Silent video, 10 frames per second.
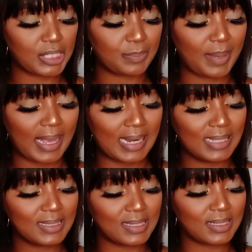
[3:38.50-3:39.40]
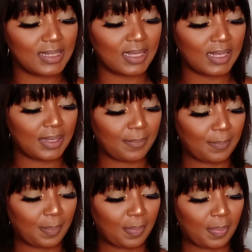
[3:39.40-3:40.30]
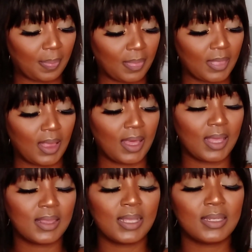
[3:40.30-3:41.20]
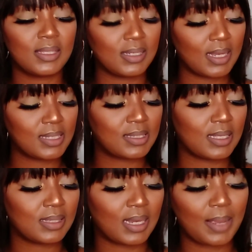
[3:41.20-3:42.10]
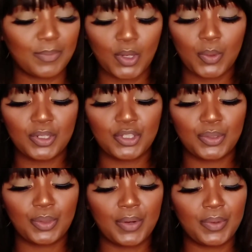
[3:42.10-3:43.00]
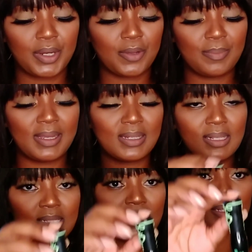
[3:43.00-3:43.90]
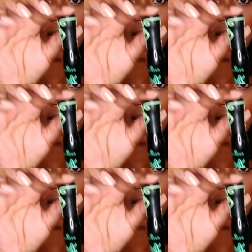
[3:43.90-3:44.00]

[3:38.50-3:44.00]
palettes. And then the next thing that I'm going to recommend is this